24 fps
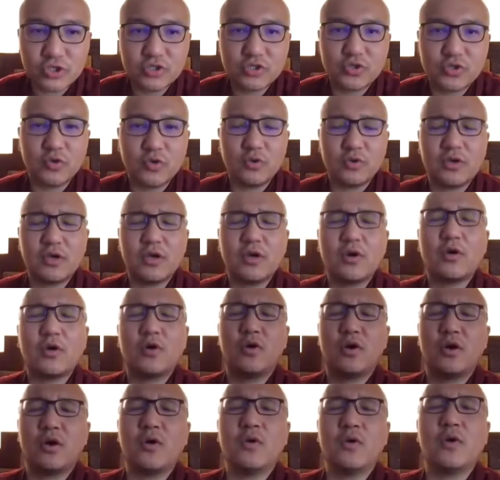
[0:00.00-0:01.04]
So,
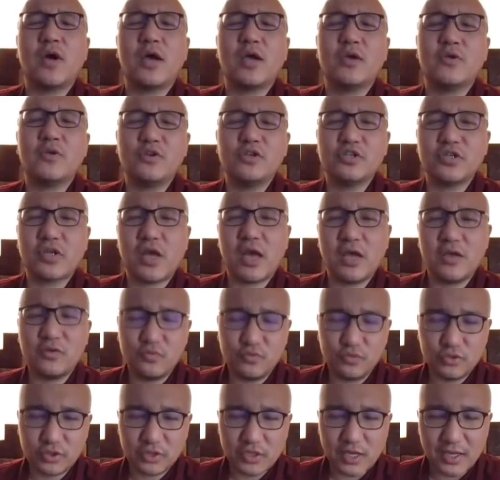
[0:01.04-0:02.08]
oh, I wish I
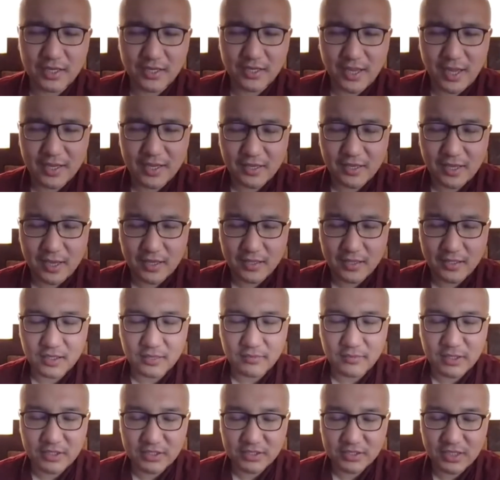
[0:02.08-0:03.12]
would, I can
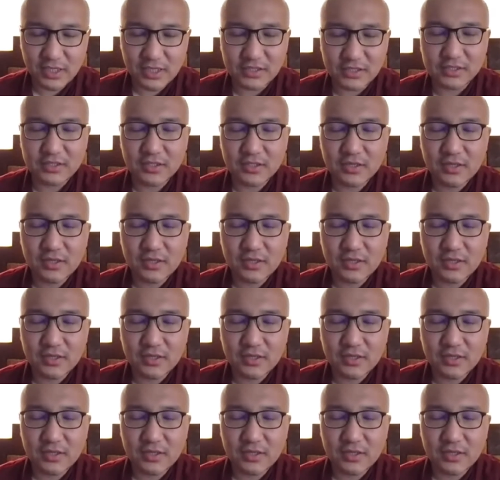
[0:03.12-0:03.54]
meditate.